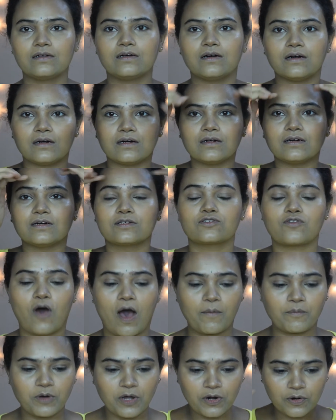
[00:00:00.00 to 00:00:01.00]
So
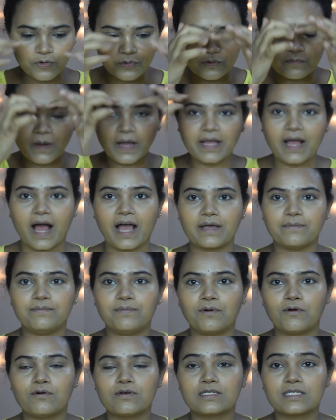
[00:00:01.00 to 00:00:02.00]
I'm gonna do my
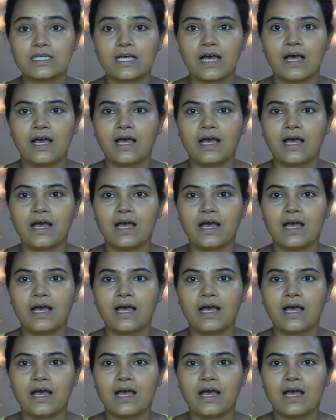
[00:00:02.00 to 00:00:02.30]
eyebrows